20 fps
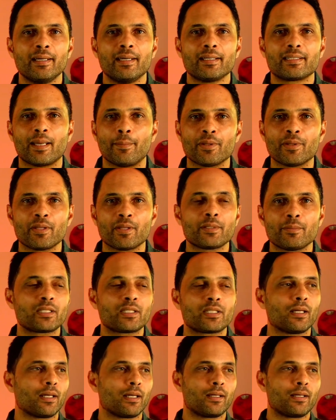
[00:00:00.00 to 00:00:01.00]
Some of them are
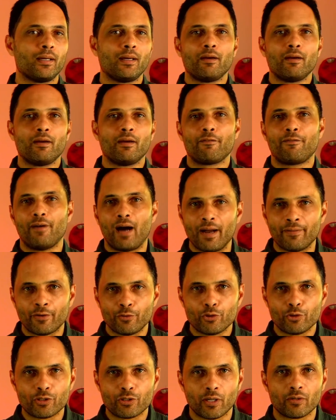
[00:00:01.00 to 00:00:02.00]
selling
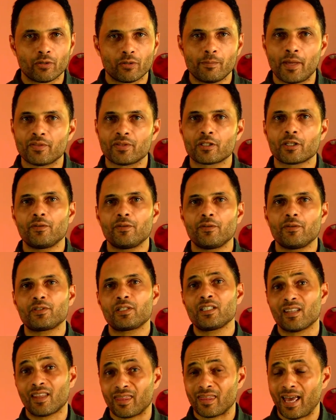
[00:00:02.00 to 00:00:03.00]
$500 a month
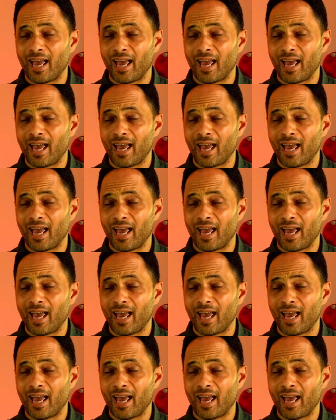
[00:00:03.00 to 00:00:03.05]
services,